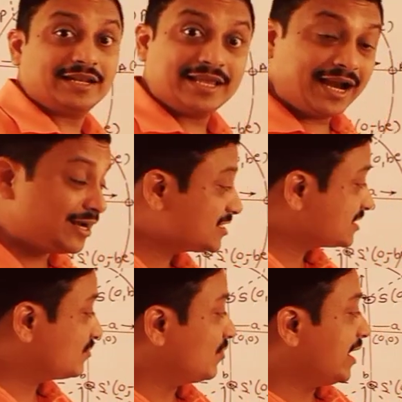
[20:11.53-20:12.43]
that's
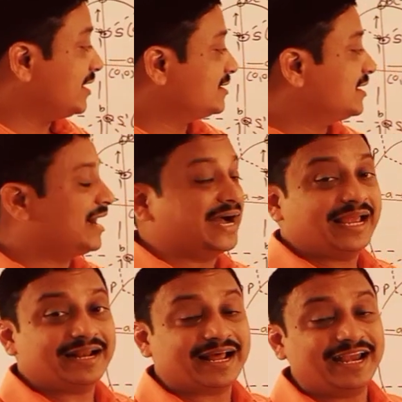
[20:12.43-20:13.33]
why
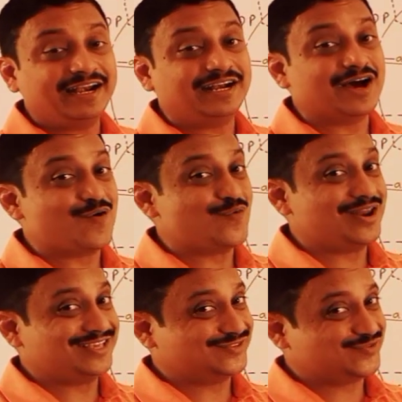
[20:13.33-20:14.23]
I write down
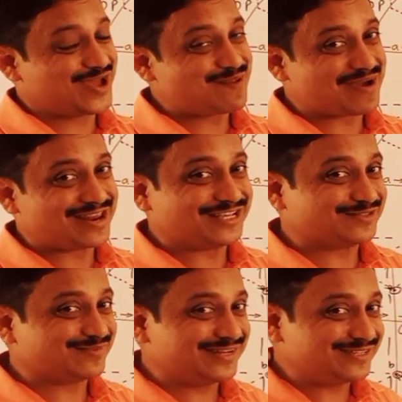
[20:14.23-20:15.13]
e square
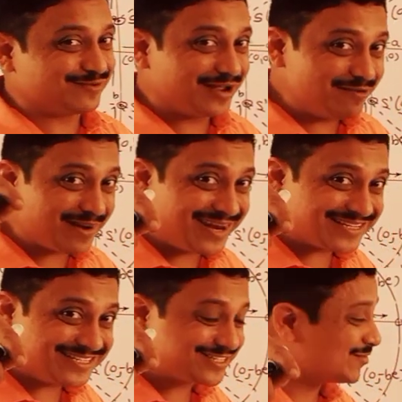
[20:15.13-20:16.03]
minus 1 is 1
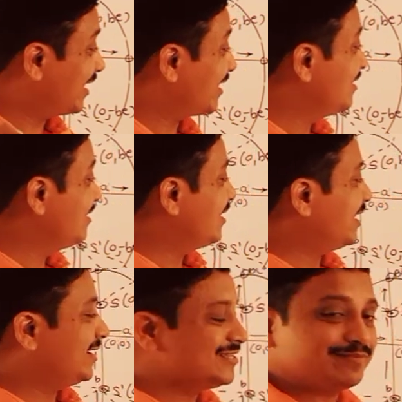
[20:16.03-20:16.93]
minus e square,
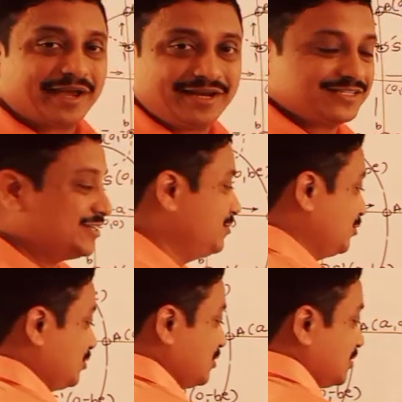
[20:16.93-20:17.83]
and this minus
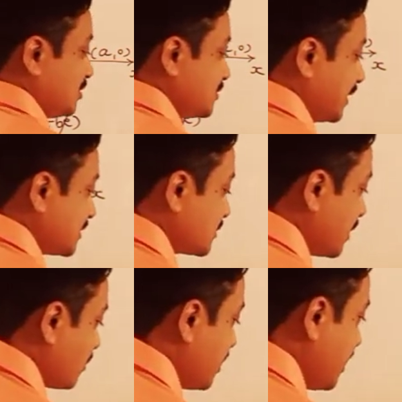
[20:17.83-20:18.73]
remove. So x
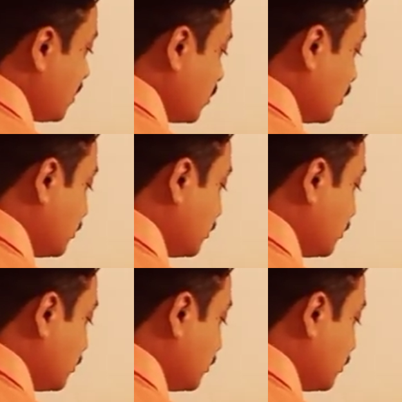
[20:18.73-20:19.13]
square by 1